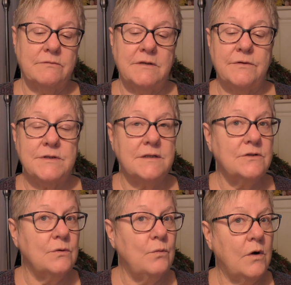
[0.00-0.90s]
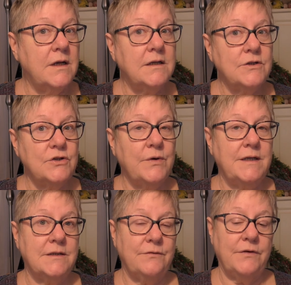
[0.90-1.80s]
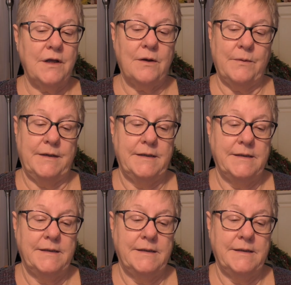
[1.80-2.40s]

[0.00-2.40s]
rivers into one joint flow.